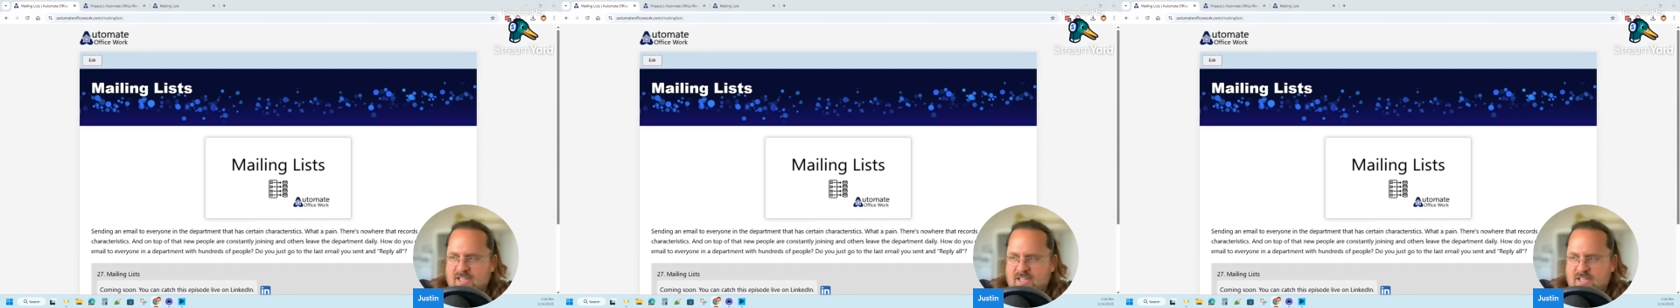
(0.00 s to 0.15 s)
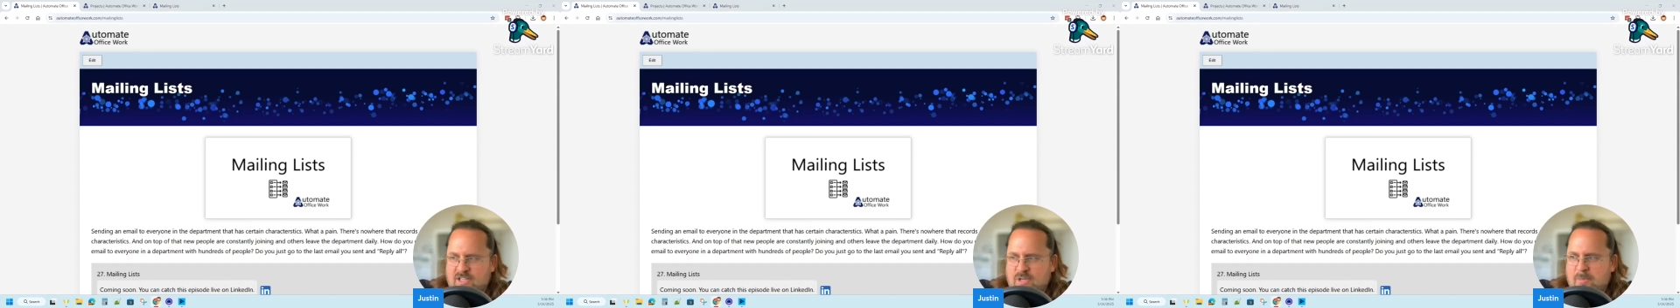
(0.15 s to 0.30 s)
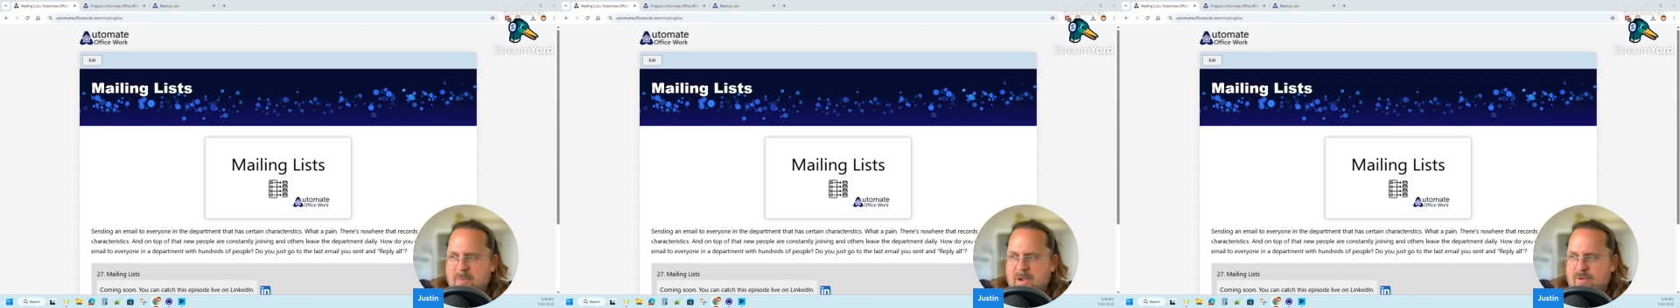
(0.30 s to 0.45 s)

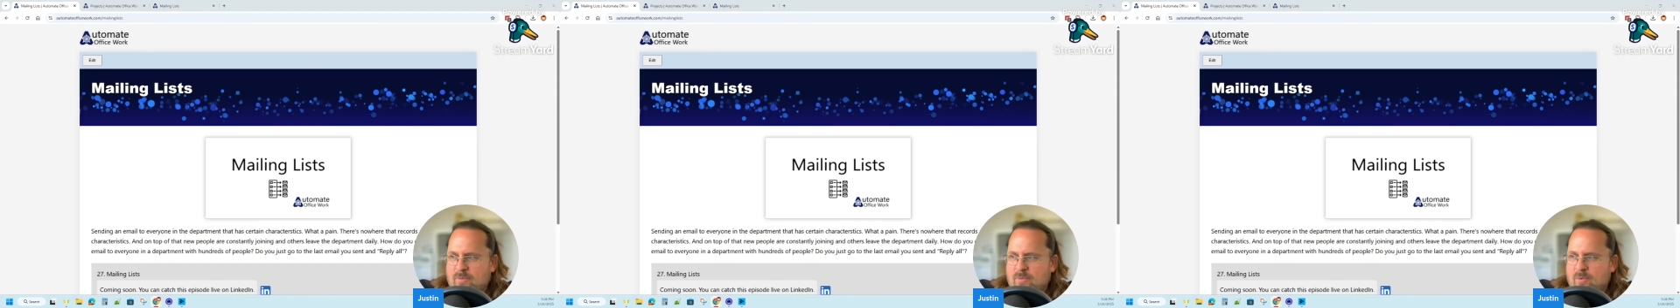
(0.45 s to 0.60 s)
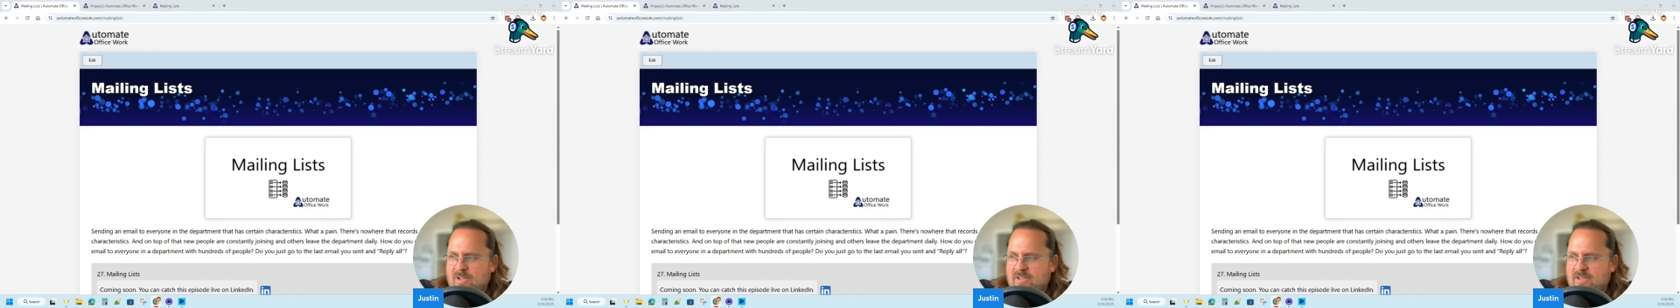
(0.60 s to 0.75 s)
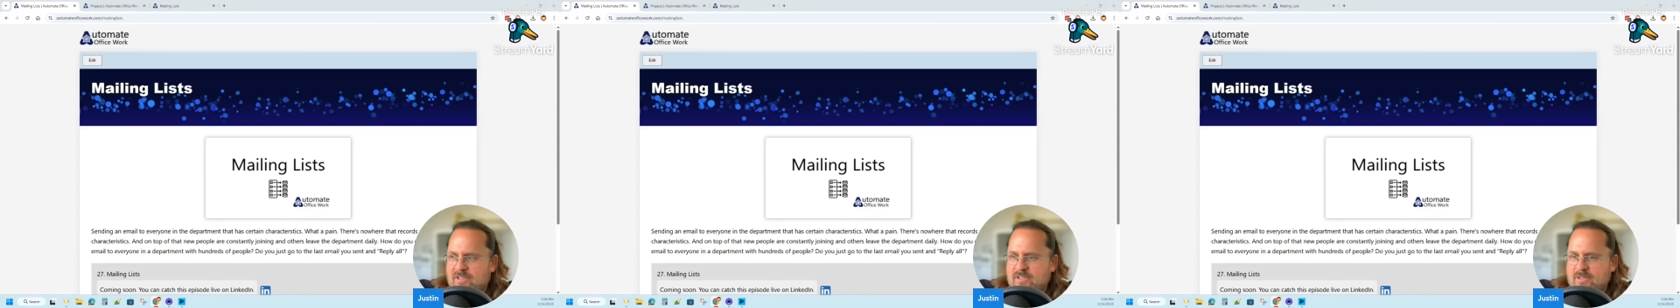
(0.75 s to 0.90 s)
that you might
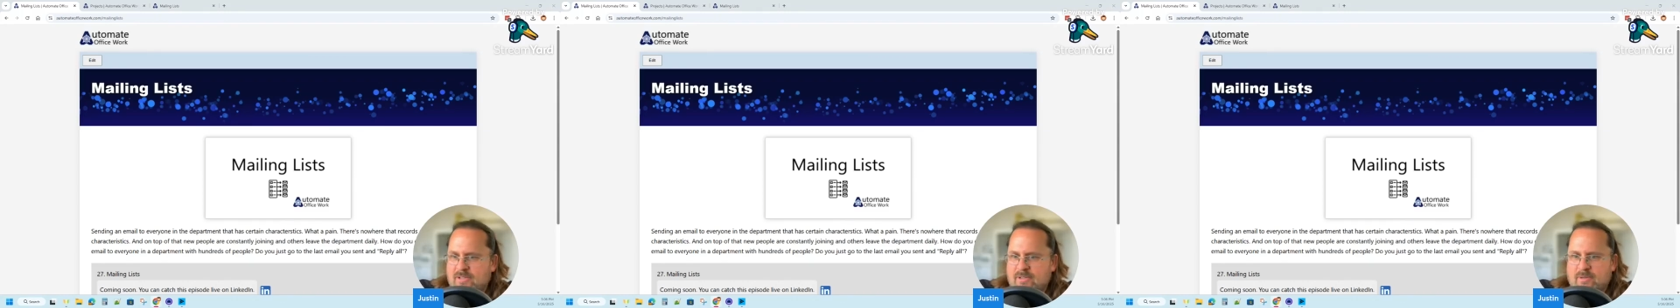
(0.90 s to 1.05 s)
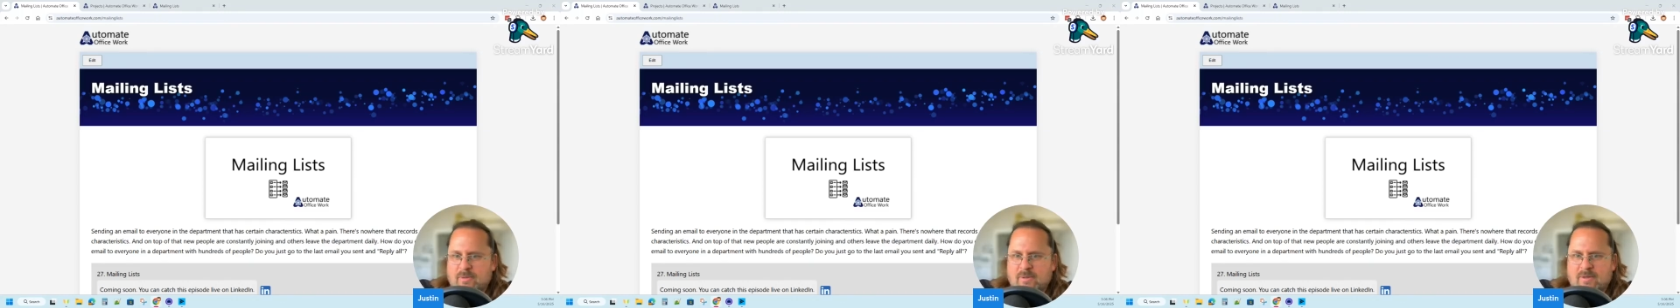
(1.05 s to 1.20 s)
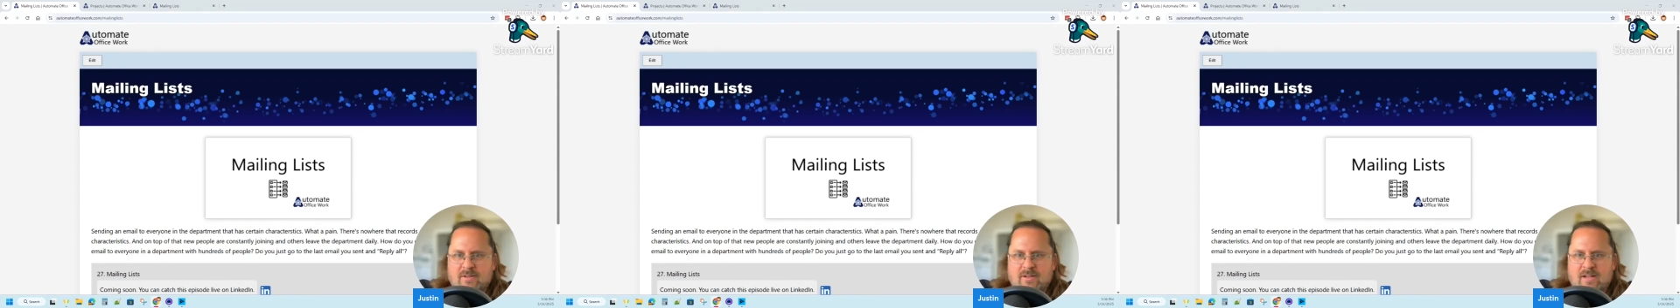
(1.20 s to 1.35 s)
want
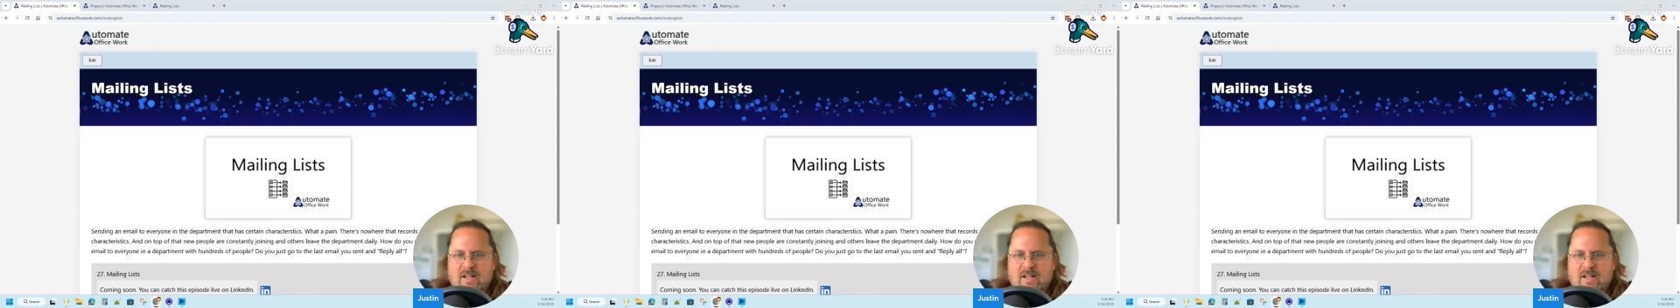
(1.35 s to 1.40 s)
to